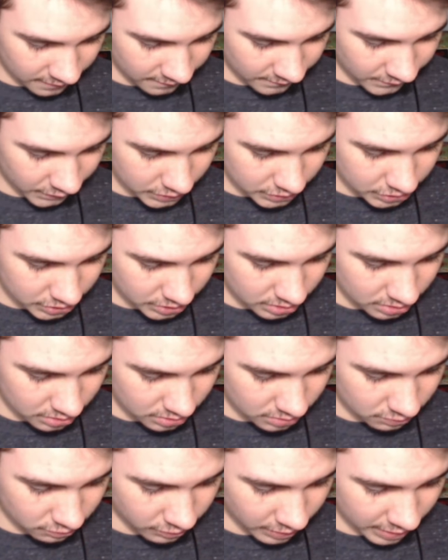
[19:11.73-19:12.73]

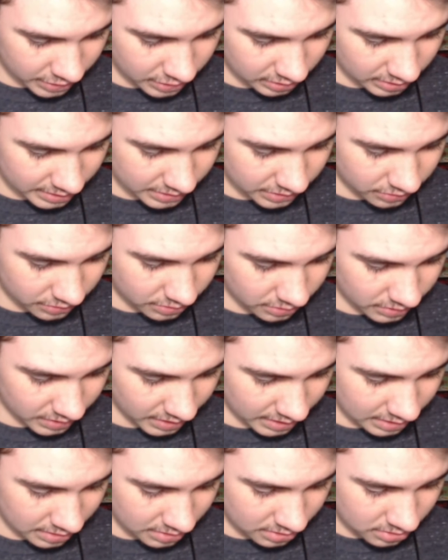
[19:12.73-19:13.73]
Friction regulator,
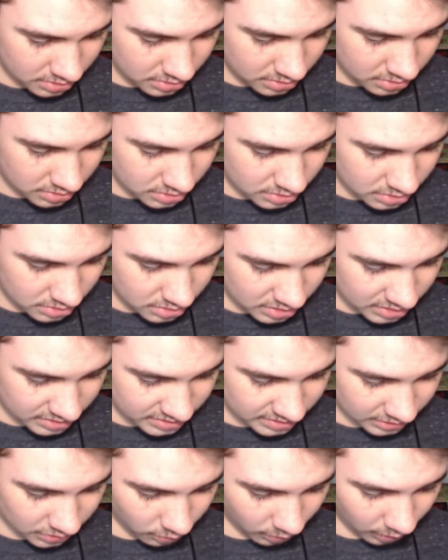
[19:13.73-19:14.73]
okay. Is
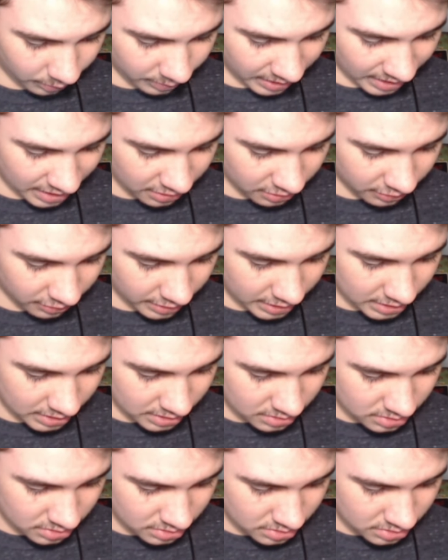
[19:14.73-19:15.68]
that the one we had already?